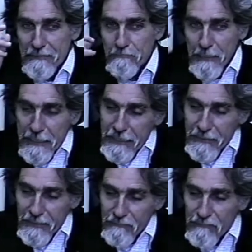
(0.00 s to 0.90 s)
in a
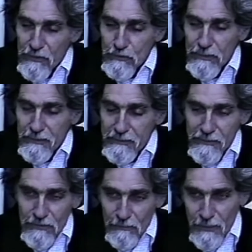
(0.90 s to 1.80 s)
confusing
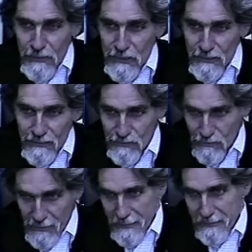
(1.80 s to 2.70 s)
situation and
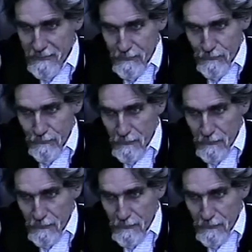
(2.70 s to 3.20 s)
trying to